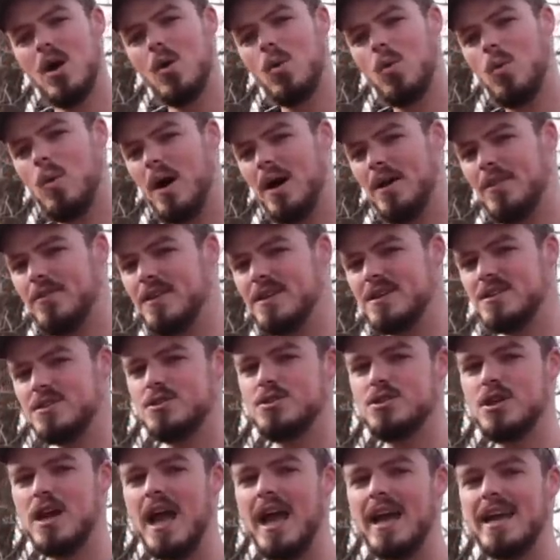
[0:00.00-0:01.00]
why this
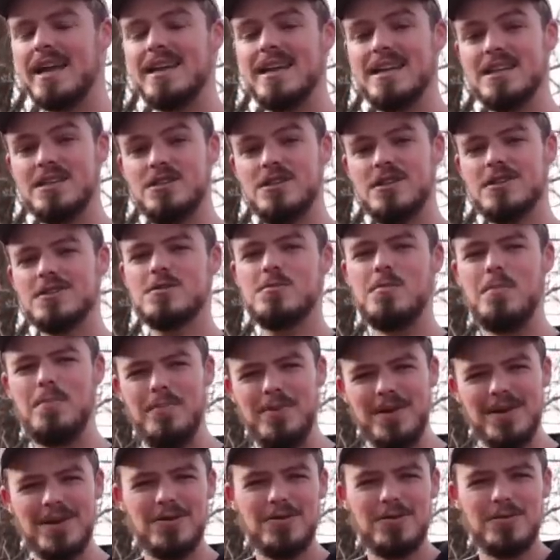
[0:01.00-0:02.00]
jacket is just
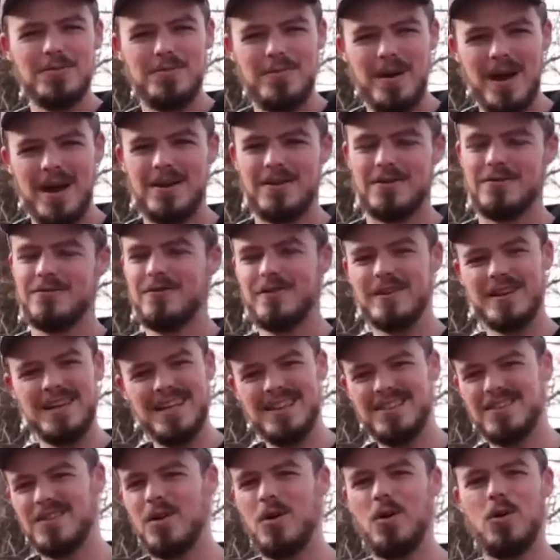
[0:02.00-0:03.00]
built better.
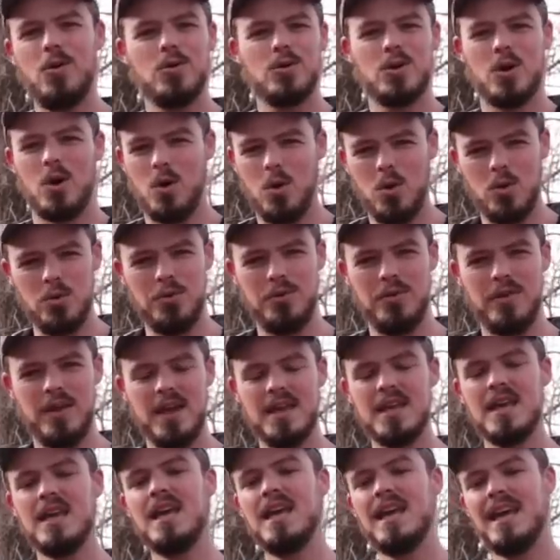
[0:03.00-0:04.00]
Forget the whole cold thing.